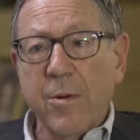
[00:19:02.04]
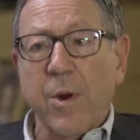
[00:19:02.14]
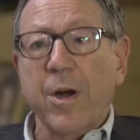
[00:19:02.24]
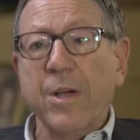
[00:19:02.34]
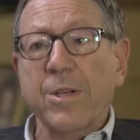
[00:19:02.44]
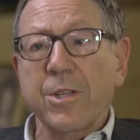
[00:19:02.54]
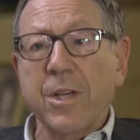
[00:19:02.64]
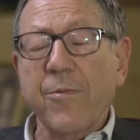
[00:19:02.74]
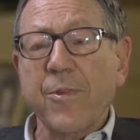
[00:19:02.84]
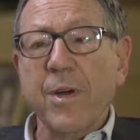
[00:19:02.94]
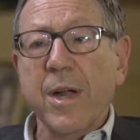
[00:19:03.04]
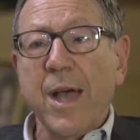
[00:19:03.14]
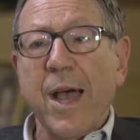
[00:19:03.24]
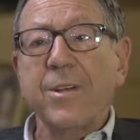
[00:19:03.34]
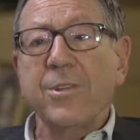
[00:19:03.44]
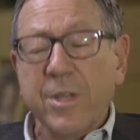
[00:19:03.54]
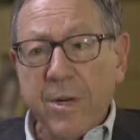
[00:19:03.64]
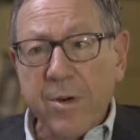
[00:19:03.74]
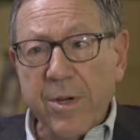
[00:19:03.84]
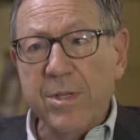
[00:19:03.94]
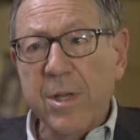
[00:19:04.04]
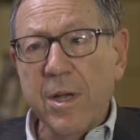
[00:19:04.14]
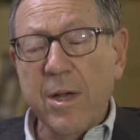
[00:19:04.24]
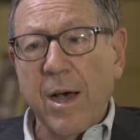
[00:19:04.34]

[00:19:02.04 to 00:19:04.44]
where he has suffered a series